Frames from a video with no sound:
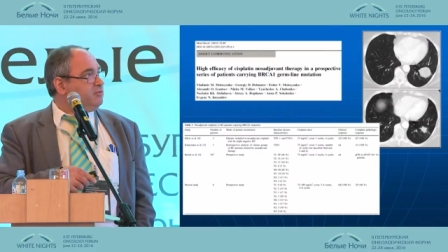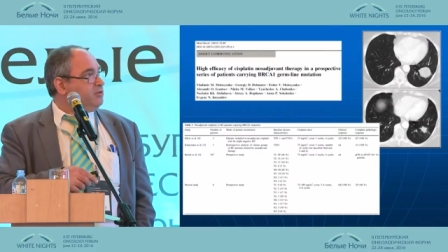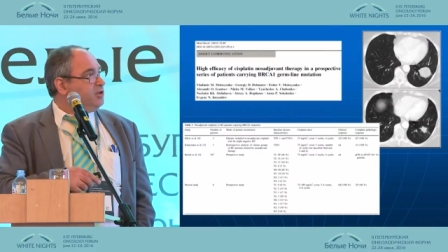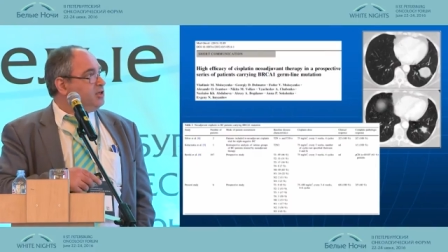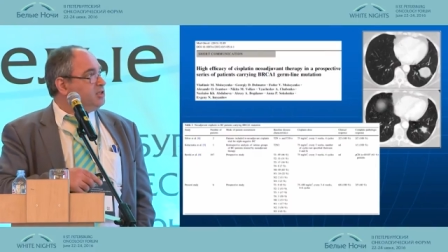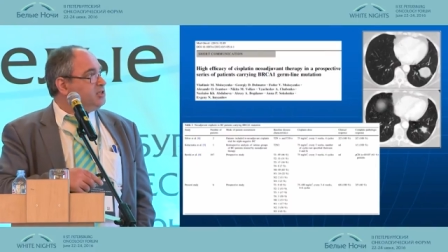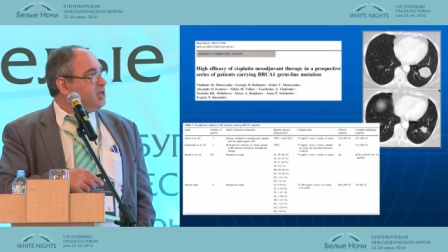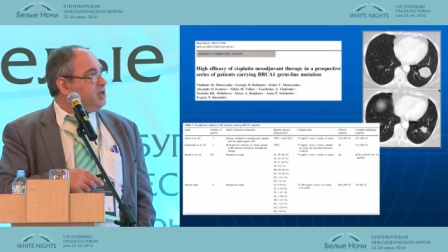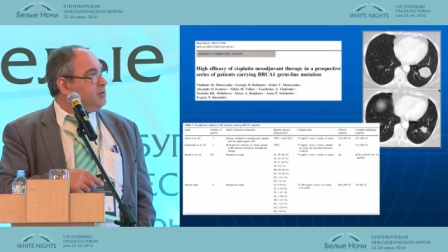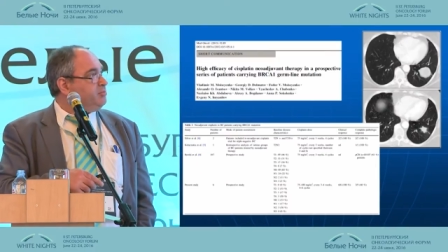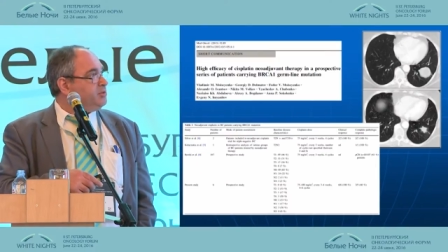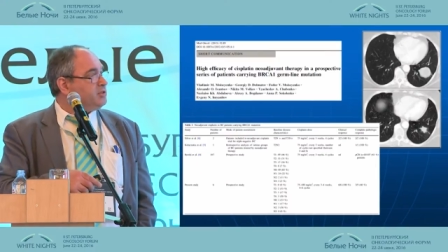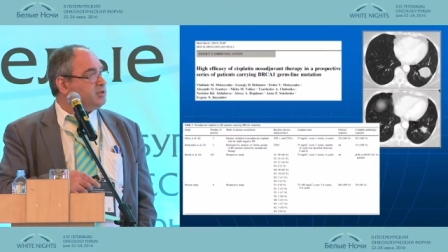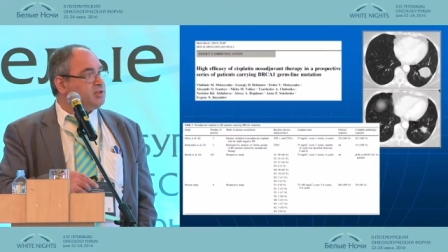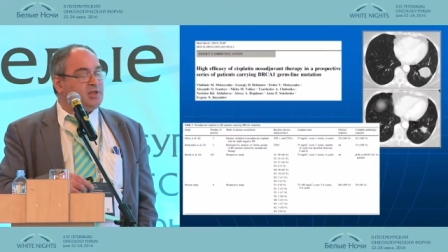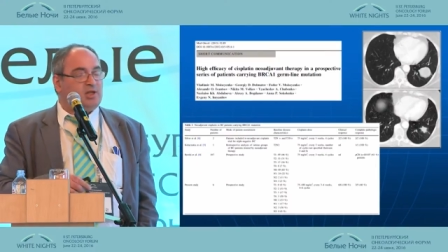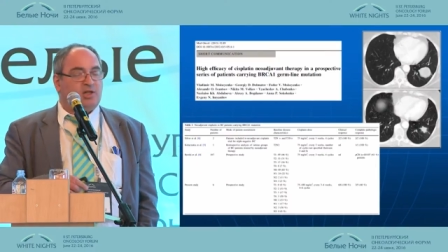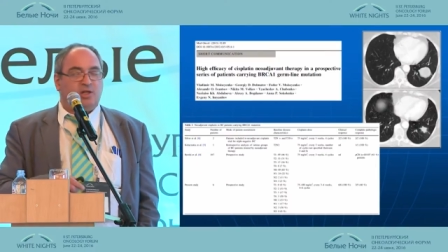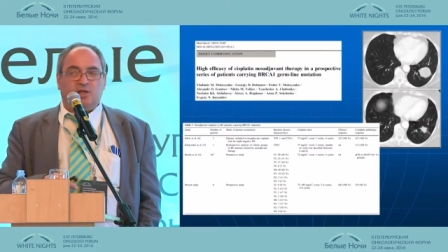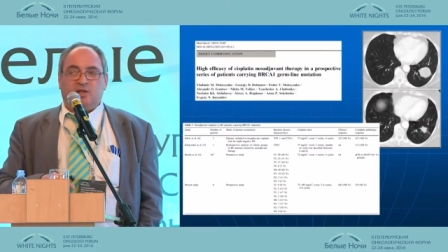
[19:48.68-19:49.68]
for example,
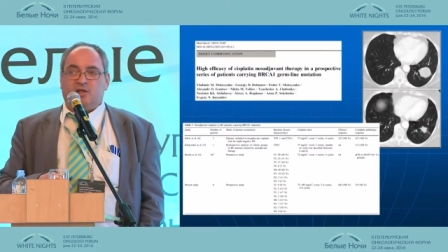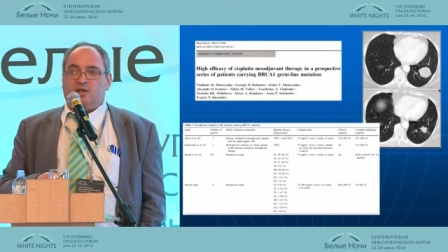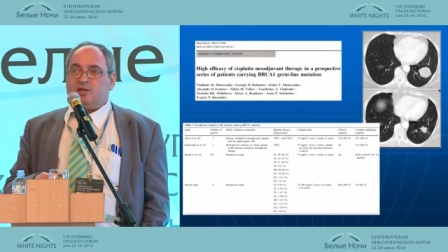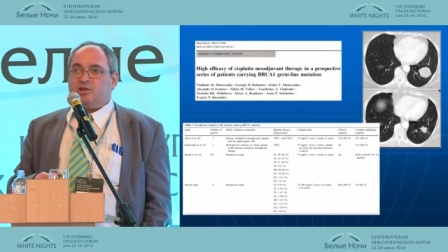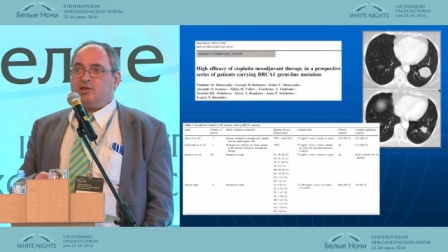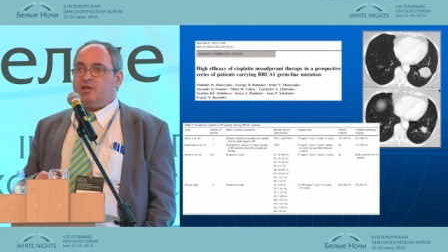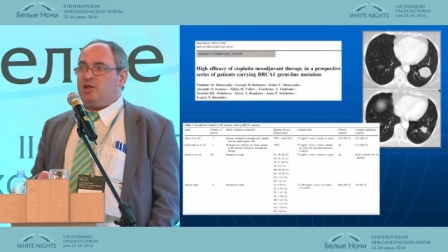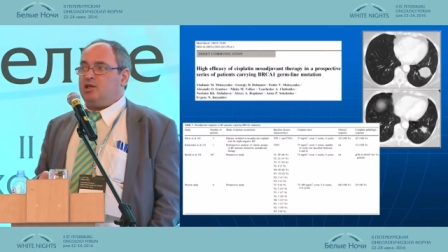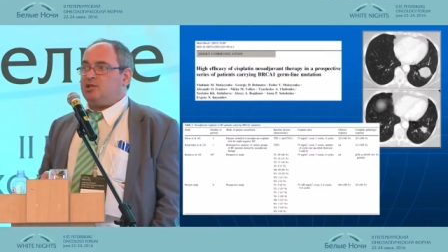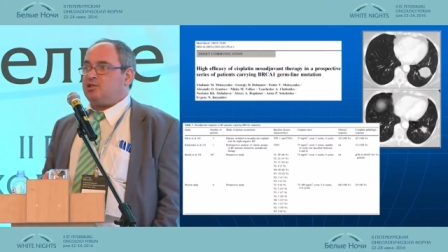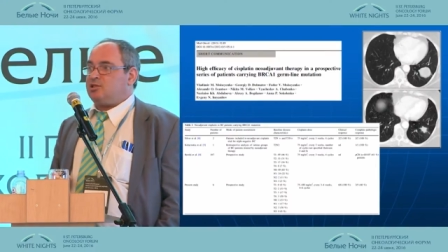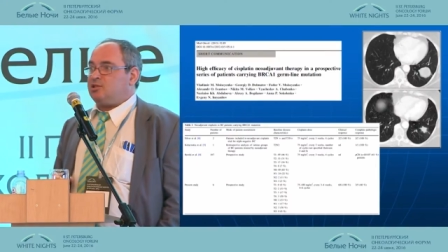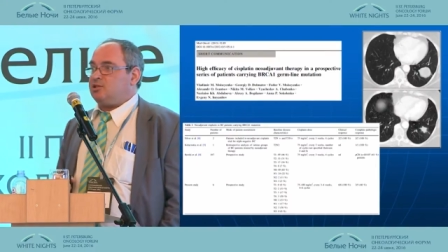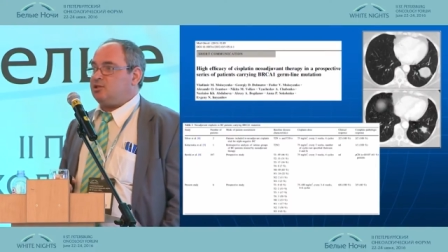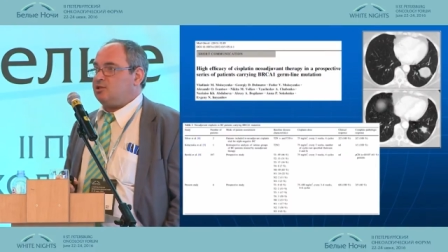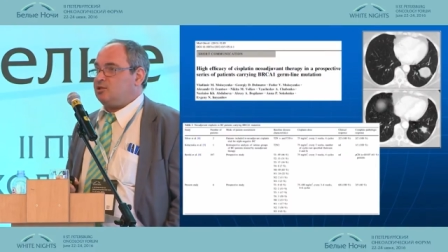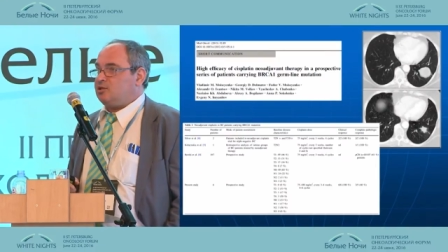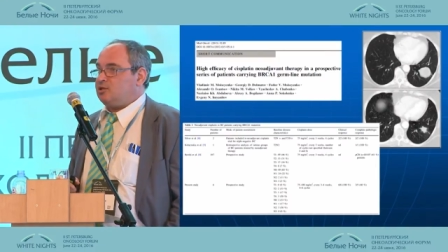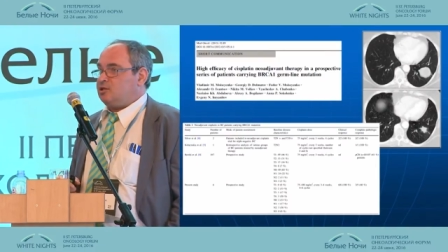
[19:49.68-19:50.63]
these